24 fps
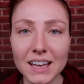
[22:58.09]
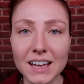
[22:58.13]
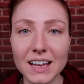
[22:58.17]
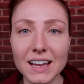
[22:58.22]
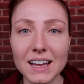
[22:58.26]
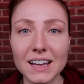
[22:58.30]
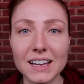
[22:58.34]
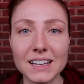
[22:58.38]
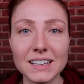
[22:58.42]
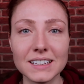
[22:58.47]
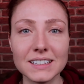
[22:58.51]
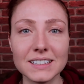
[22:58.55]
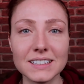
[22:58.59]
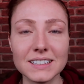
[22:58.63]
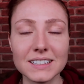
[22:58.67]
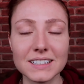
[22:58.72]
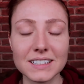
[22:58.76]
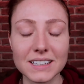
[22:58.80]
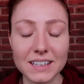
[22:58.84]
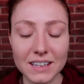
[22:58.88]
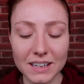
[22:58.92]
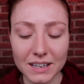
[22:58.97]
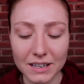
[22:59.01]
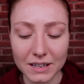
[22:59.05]
And
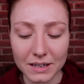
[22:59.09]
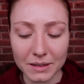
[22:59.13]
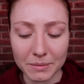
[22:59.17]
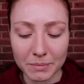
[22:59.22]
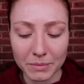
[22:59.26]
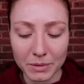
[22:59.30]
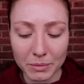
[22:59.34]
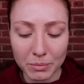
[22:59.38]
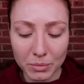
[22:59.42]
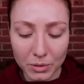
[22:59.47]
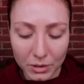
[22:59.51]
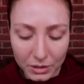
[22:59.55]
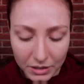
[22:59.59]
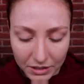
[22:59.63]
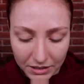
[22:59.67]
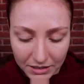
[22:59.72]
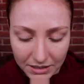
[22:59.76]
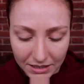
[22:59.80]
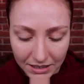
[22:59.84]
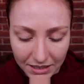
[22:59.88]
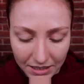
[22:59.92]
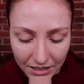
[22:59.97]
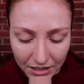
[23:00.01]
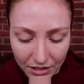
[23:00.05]
the product
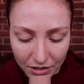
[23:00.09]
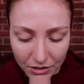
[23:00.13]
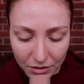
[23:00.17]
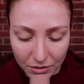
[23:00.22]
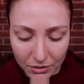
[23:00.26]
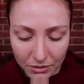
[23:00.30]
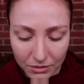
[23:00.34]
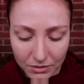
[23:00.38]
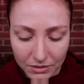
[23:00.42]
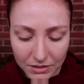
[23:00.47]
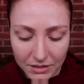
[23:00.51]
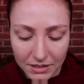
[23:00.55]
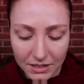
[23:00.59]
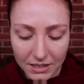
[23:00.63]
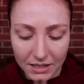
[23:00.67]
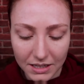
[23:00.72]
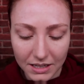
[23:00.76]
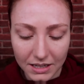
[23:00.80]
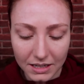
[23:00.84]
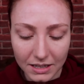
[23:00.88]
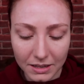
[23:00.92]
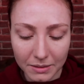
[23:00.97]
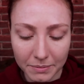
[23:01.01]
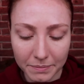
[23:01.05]
that I use
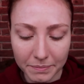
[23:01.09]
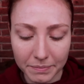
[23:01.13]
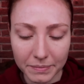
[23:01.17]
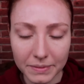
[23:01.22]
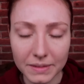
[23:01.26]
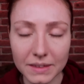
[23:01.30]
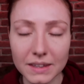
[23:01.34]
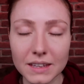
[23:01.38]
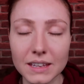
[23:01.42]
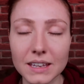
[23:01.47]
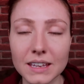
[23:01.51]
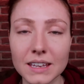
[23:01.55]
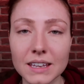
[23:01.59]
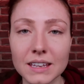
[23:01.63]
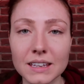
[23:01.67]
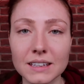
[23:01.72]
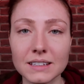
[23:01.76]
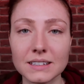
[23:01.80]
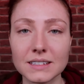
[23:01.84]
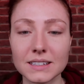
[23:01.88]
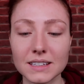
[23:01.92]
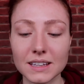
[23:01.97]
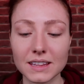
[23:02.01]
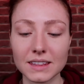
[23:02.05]

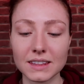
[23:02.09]
is